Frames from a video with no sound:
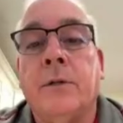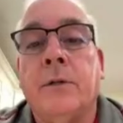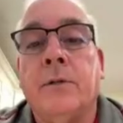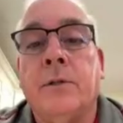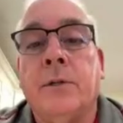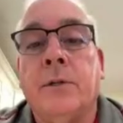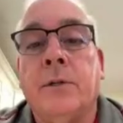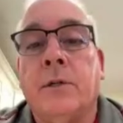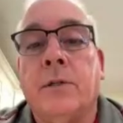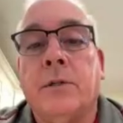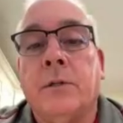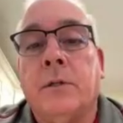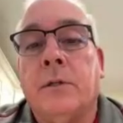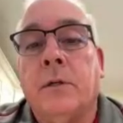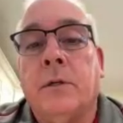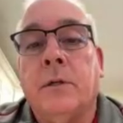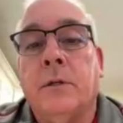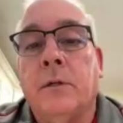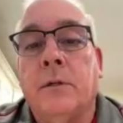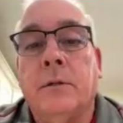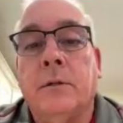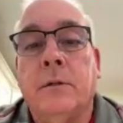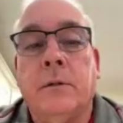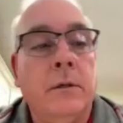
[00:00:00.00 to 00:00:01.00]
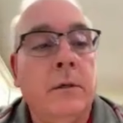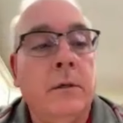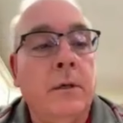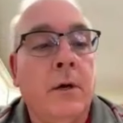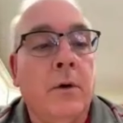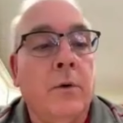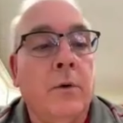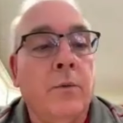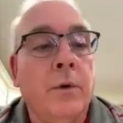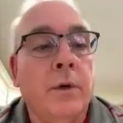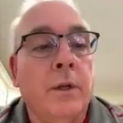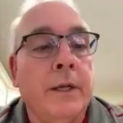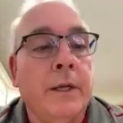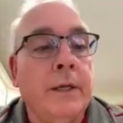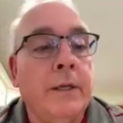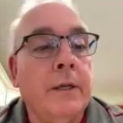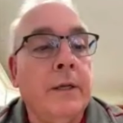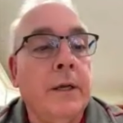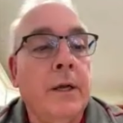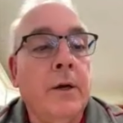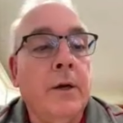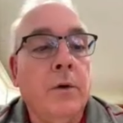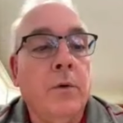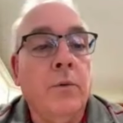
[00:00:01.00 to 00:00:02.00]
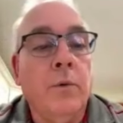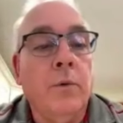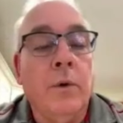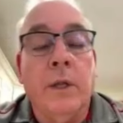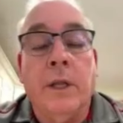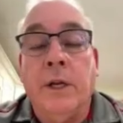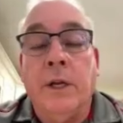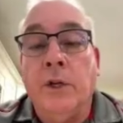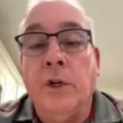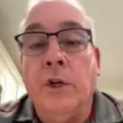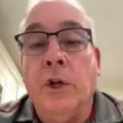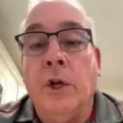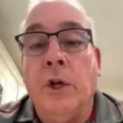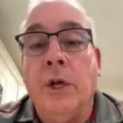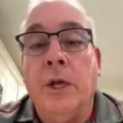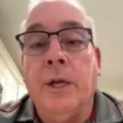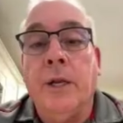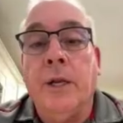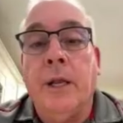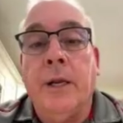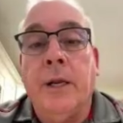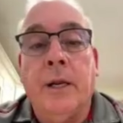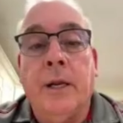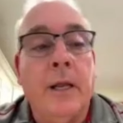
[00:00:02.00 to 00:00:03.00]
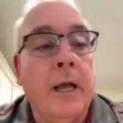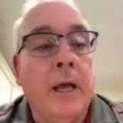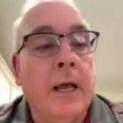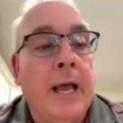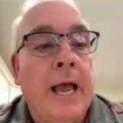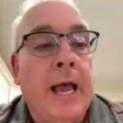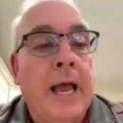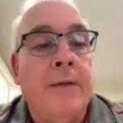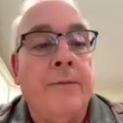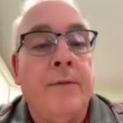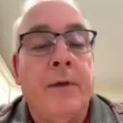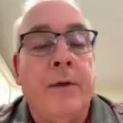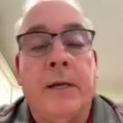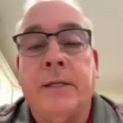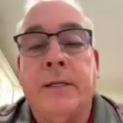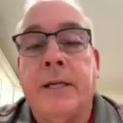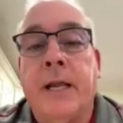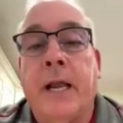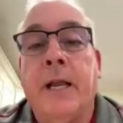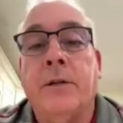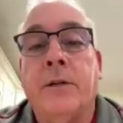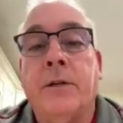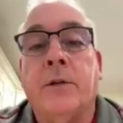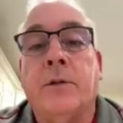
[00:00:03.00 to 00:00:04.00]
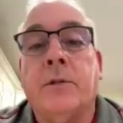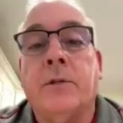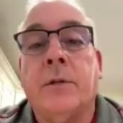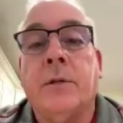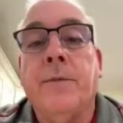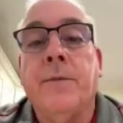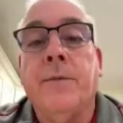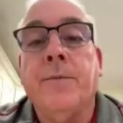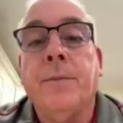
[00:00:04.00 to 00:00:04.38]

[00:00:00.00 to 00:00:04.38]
just really good and advantageous